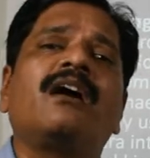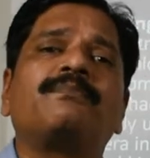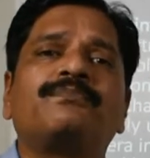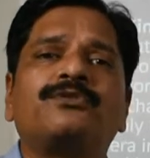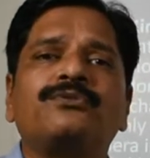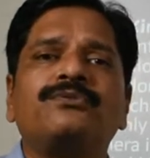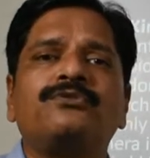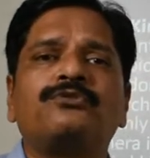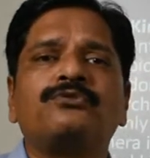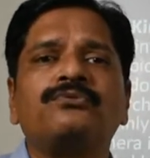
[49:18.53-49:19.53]
up to
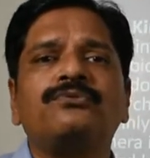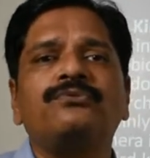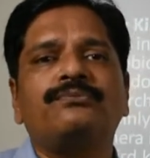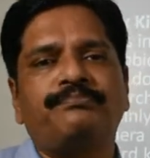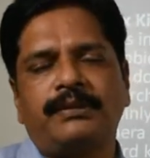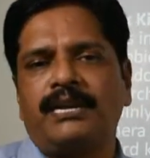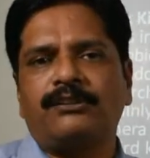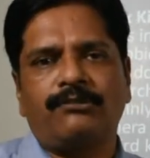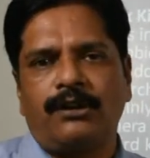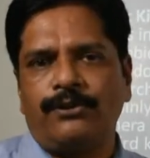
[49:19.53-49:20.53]
2
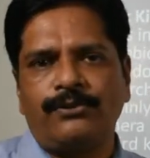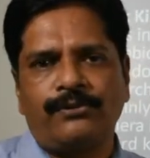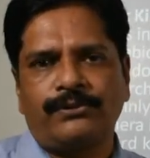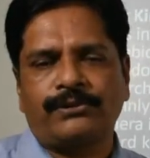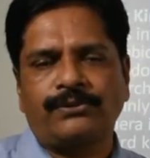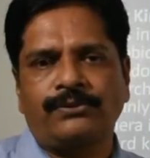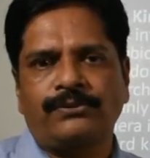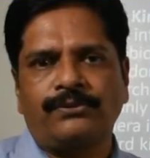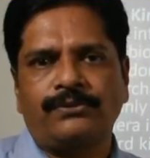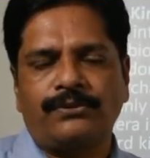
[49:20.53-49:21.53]
pH value
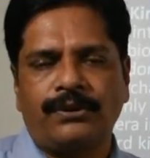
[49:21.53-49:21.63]
also.